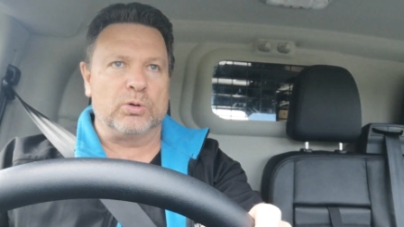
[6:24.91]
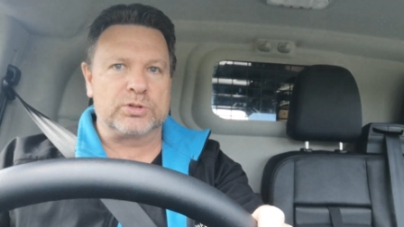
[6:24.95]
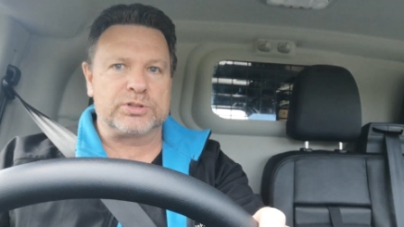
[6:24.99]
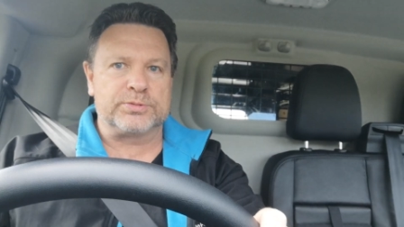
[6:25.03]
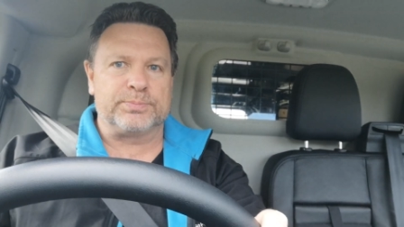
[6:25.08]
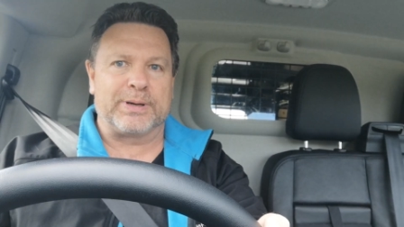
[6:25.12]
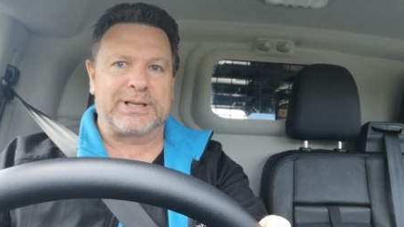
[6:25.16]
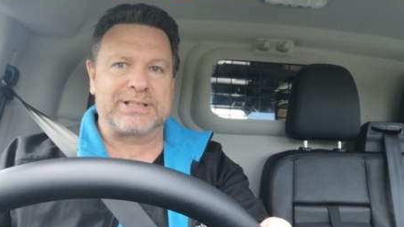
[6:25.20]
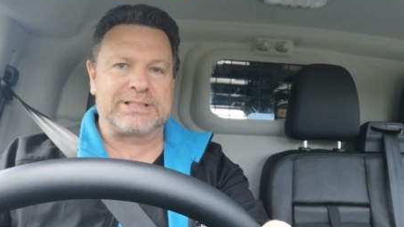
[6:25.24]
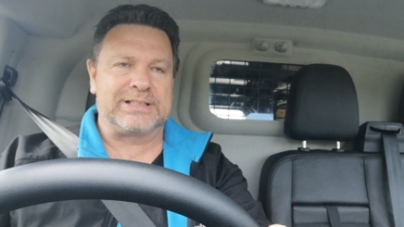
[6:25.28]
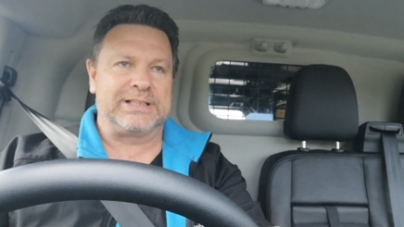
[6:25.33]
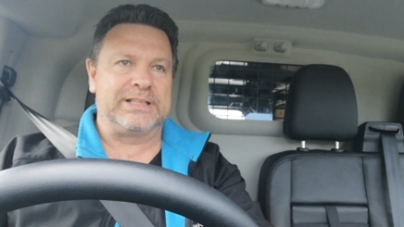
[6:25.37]

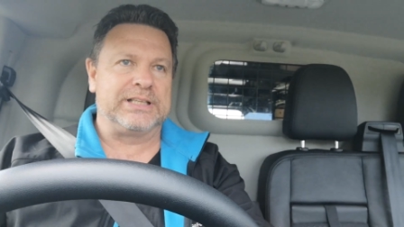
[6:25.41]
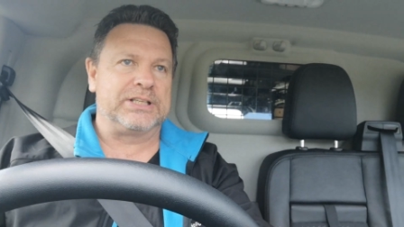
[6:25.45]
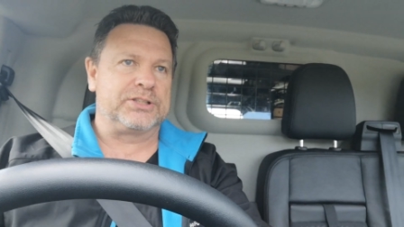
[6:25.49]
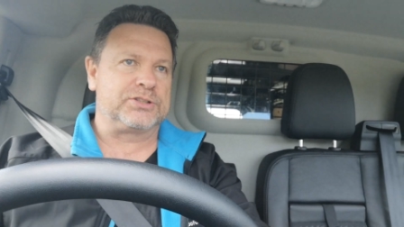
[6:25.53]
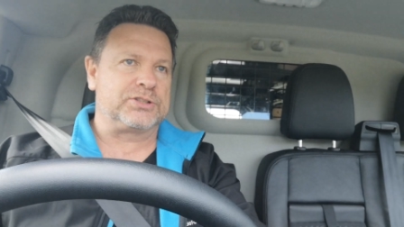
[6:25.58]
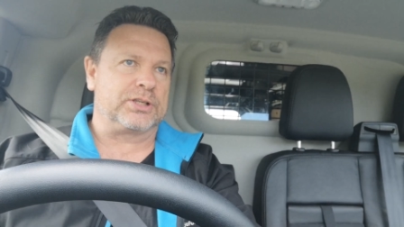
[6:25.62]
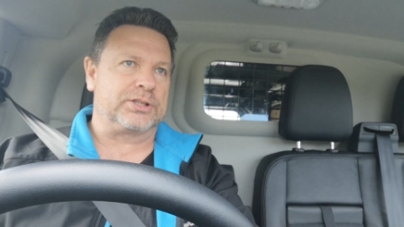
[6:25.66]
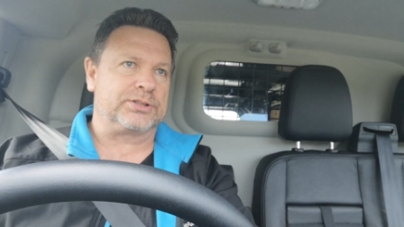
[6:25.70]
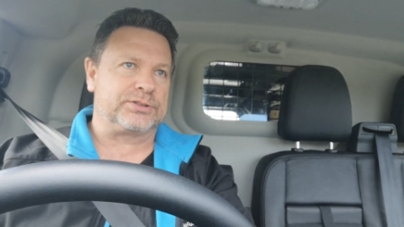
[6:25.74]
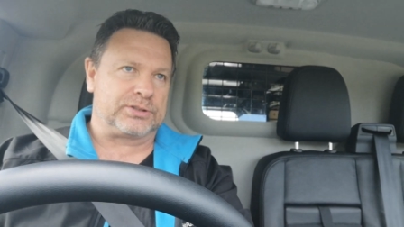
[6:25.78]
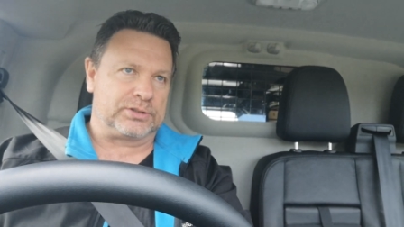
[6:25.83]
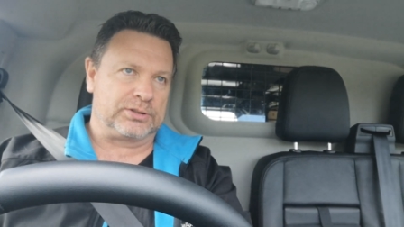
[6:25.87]
automatically
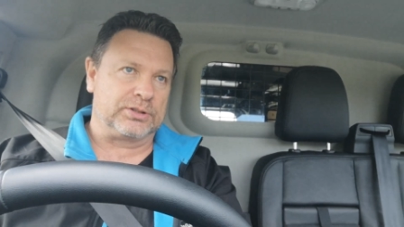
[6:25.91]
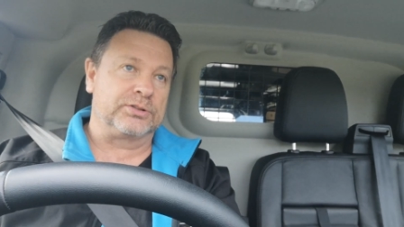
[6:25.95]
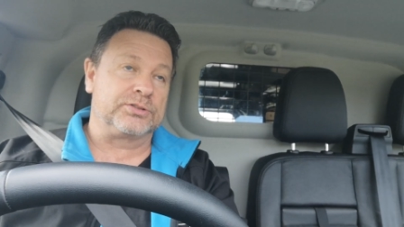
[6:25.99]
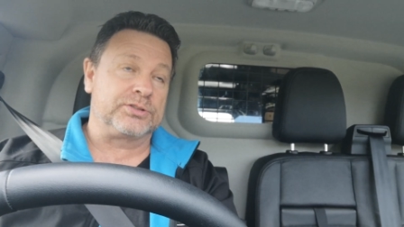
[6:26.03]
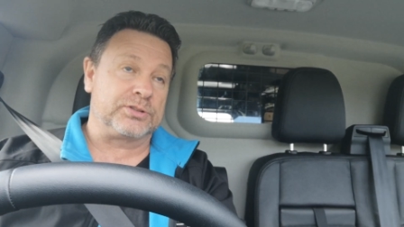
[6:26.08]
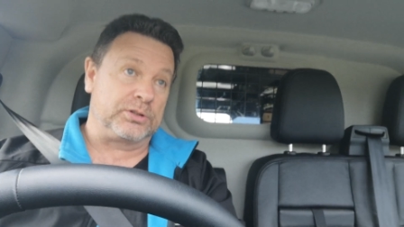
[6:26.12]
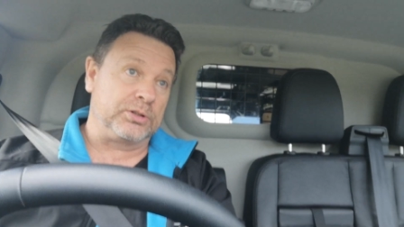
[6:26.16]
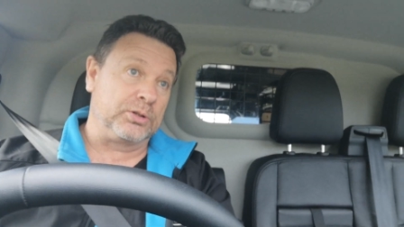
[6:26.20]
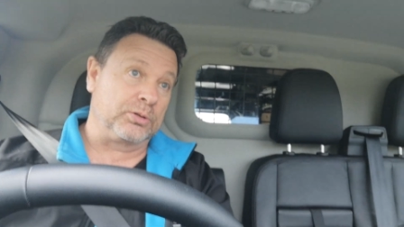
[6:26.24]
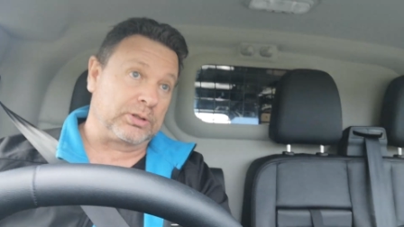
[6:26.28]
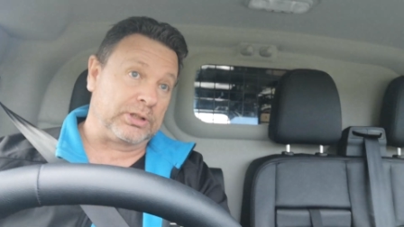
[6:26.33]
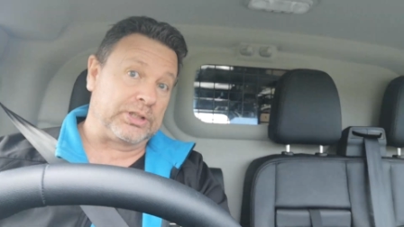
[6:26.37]

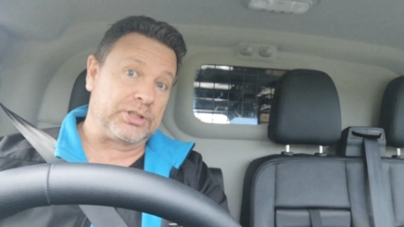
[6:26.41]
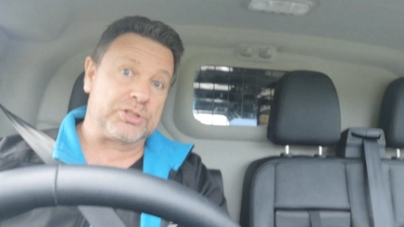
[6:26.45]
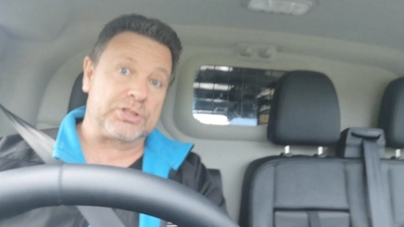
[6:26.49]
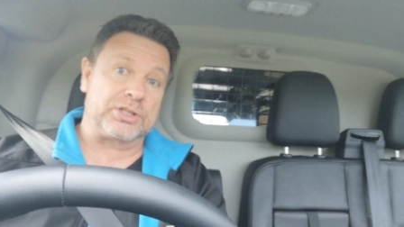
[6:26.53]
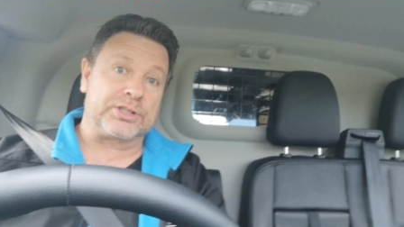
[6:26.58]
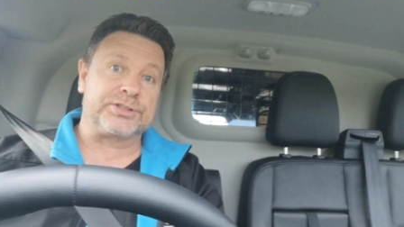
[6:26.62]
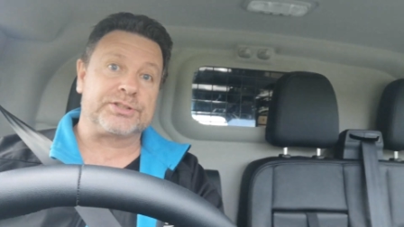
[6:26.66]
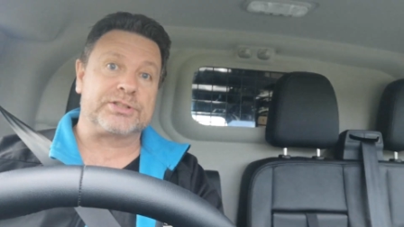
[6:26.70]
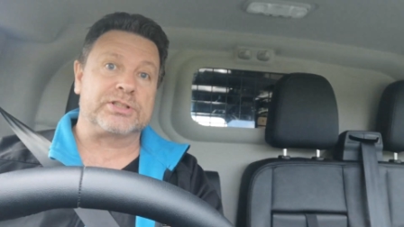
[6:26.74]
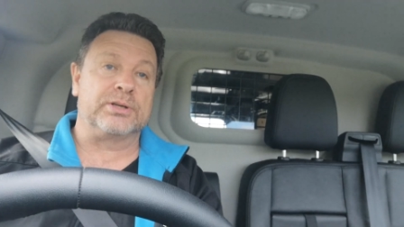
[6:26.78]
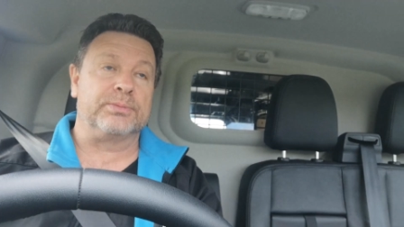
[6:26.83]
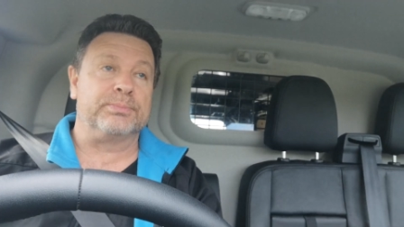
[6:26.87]
adjusted, so you can
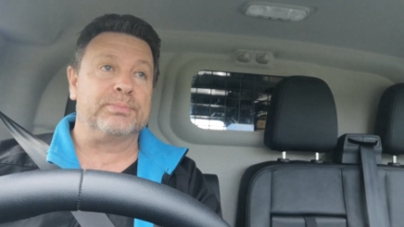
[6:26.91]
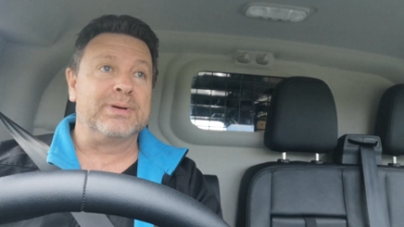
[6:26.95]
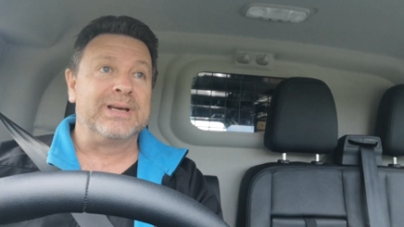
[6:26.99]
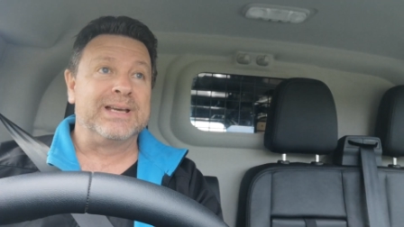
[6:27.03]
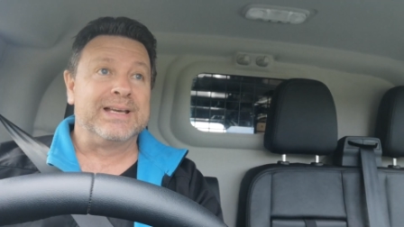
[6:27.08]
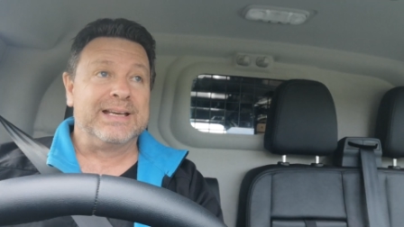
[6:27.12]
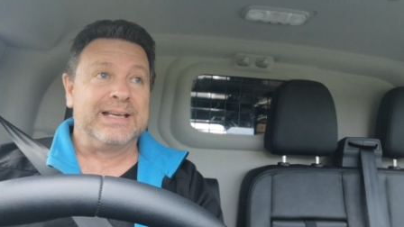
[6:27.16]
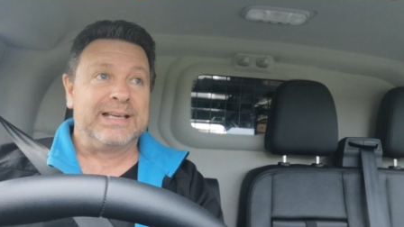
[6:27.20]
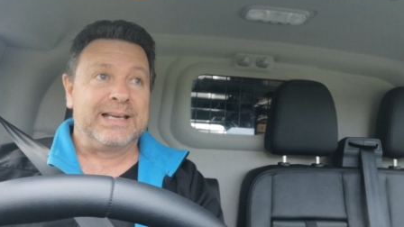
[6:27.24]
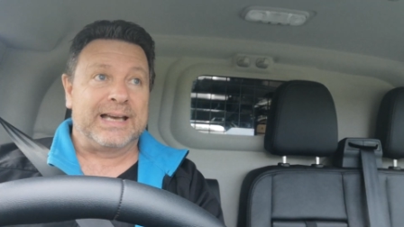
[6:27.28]
adjust them,